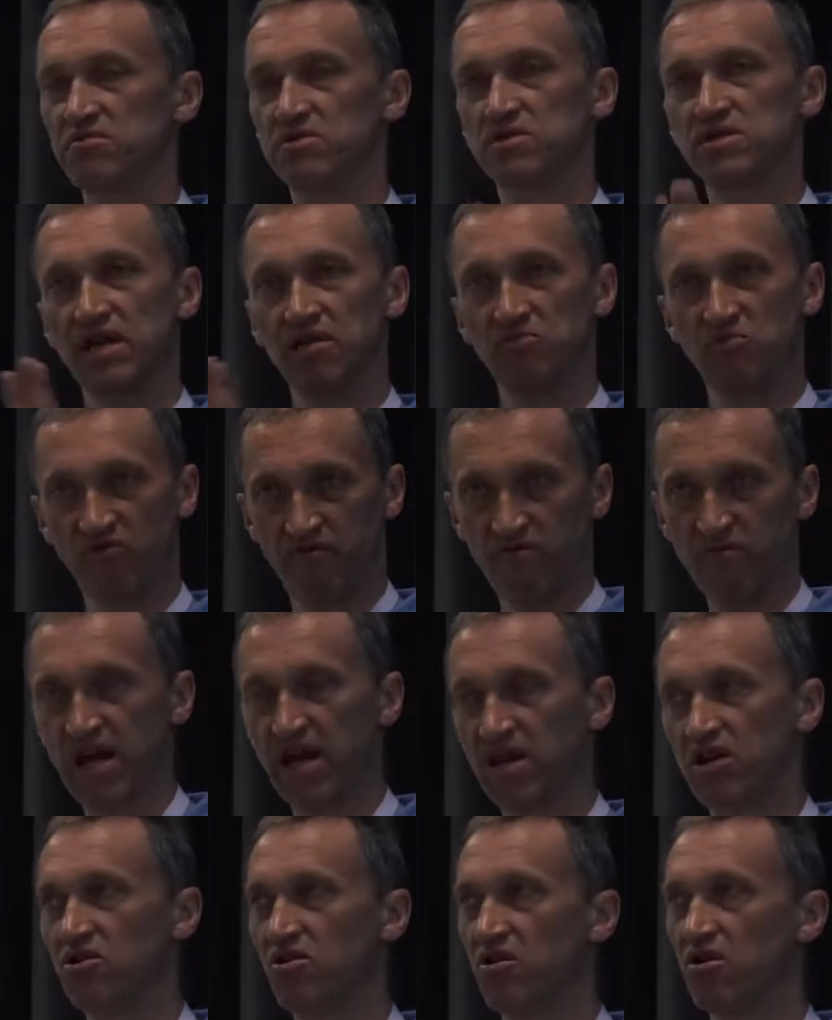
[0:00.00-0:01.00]
Some of my
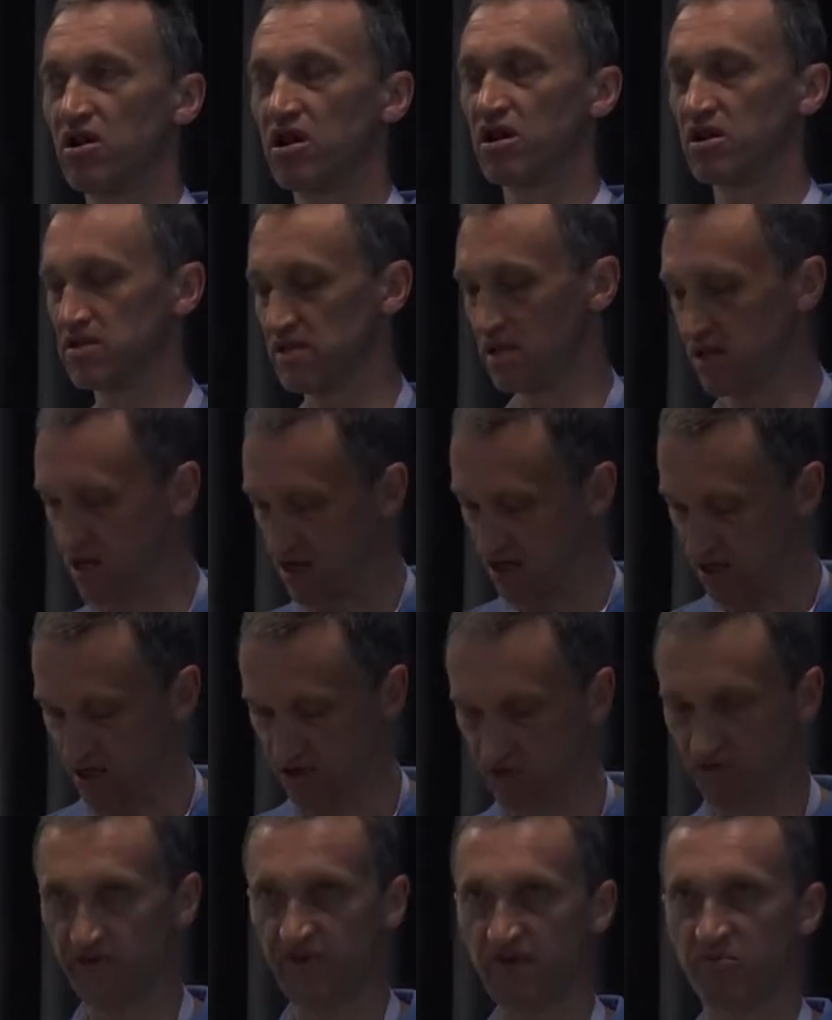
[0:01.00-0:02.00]
colleagues
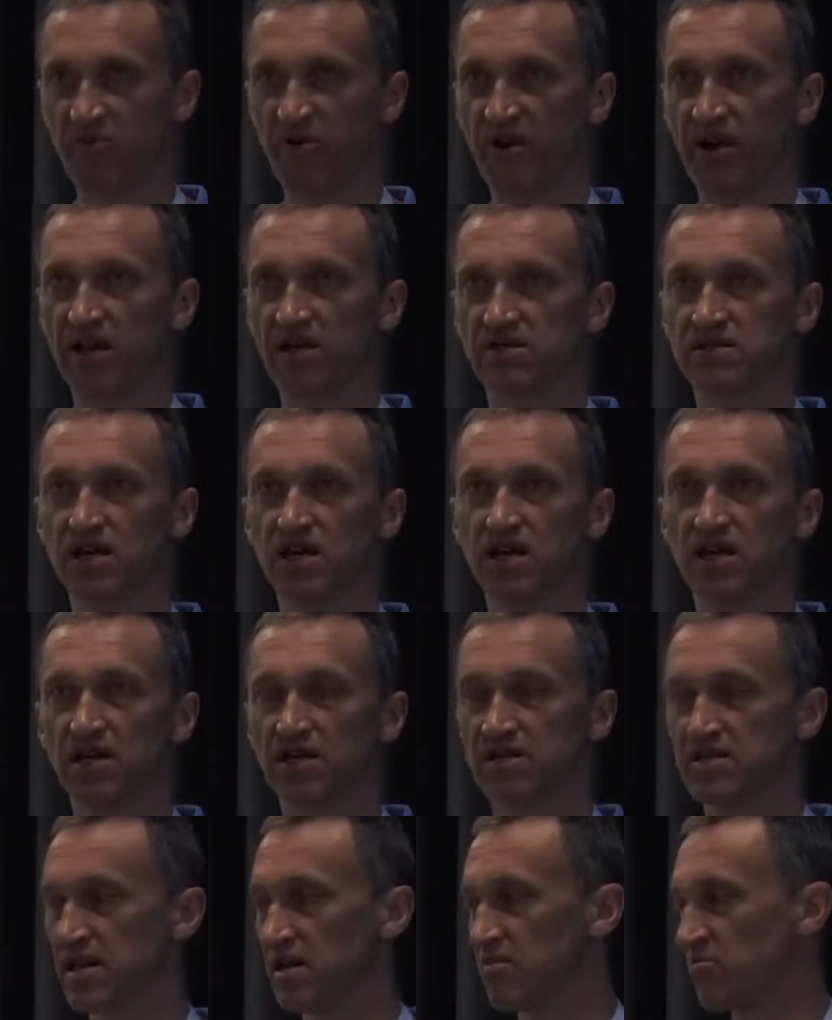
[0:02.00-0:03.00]
use a brace,
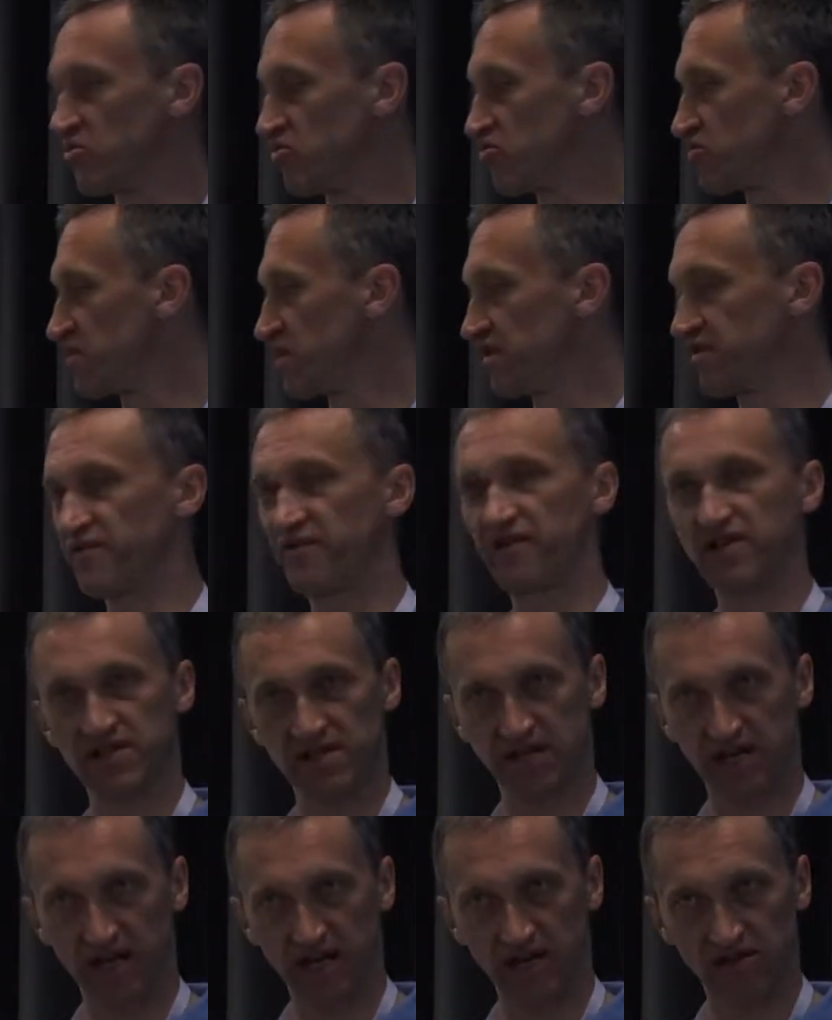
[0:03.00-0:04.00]
some using this
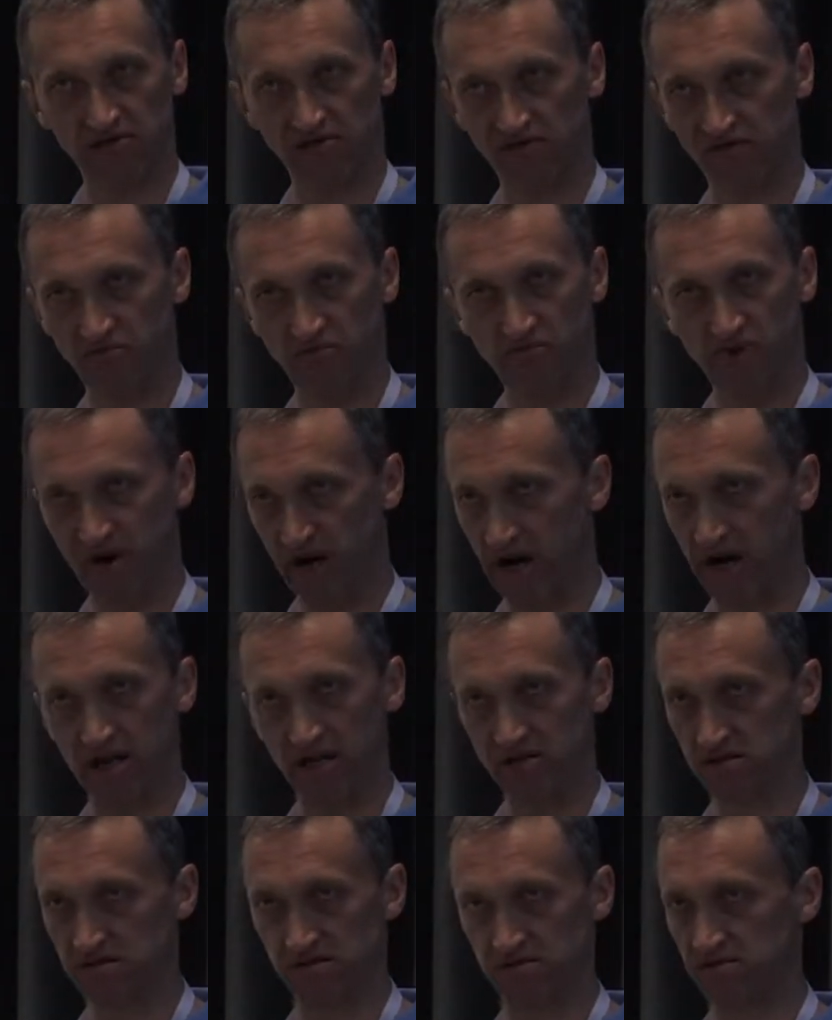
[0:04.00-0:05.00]
kind of braid
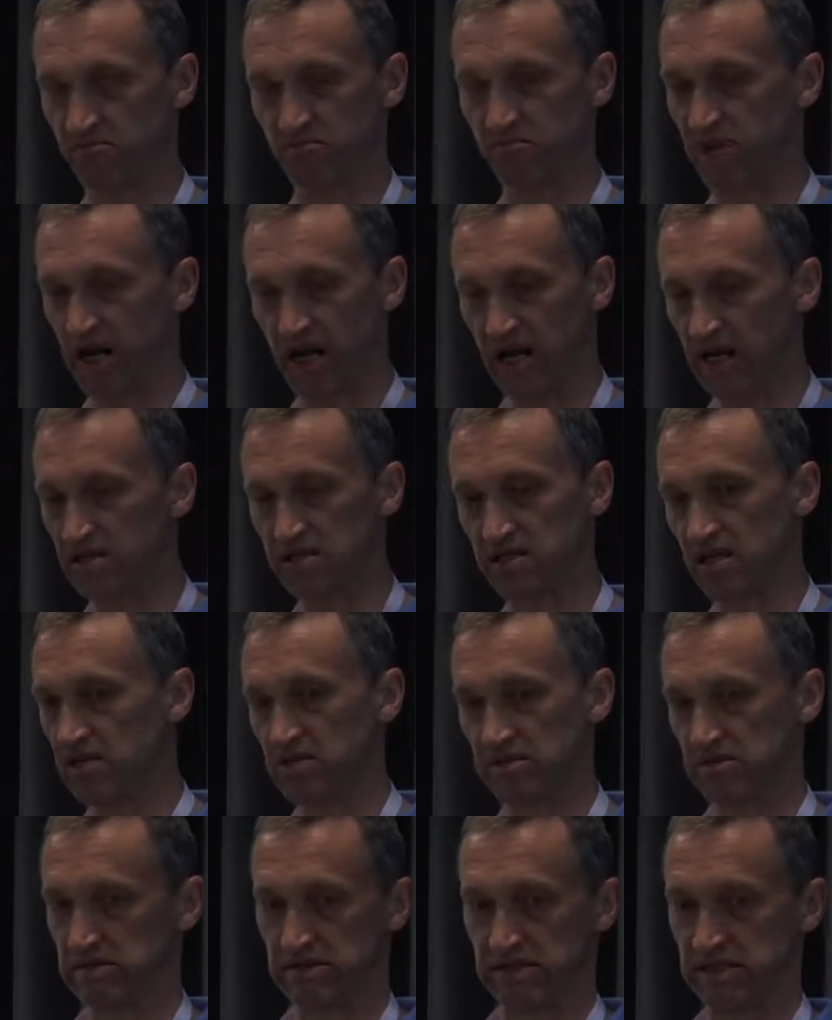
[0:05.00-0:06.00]
brace and
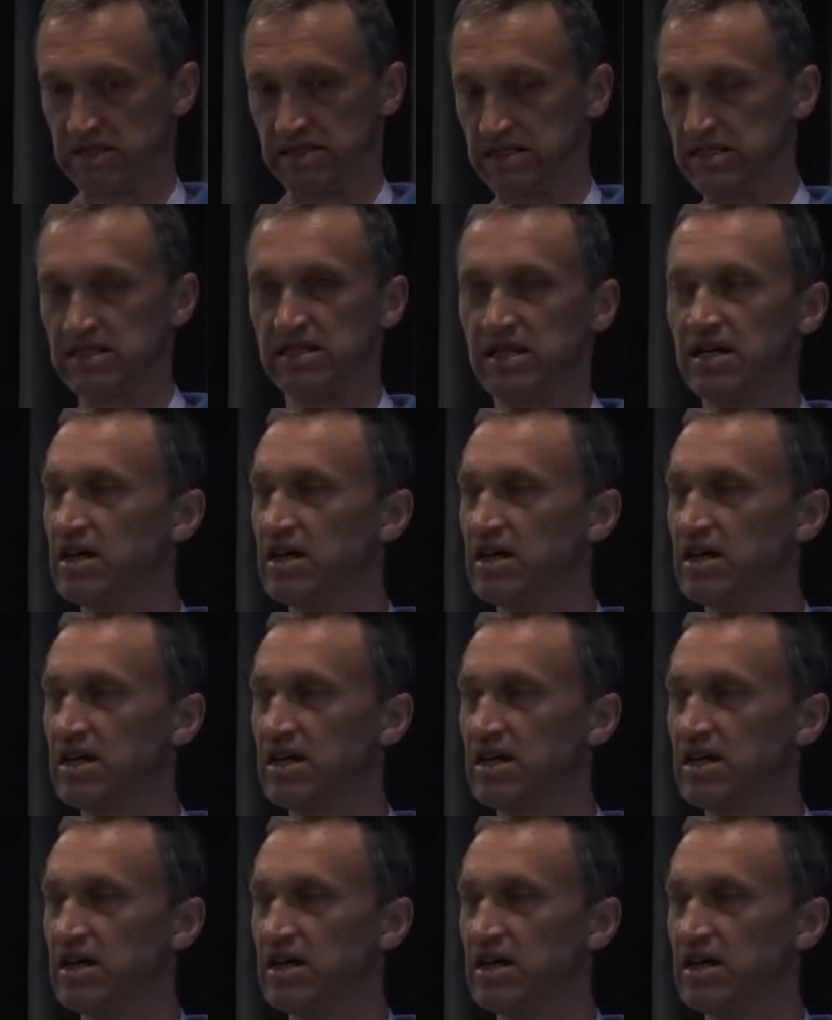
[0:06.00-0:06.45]
da, da, da.